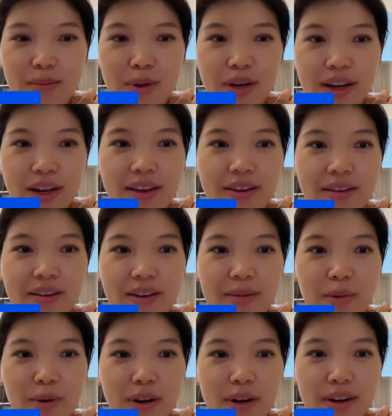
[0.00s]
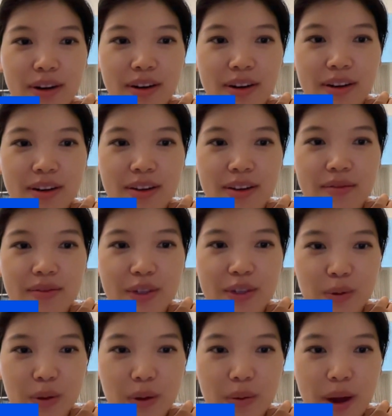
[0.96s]
putting it in a more
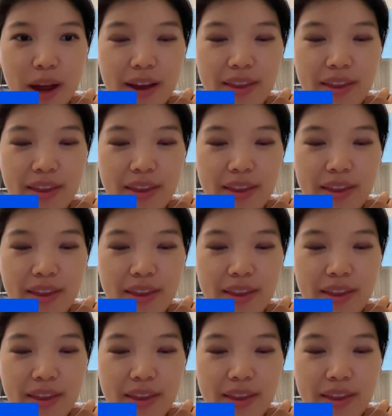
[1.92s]
visual way.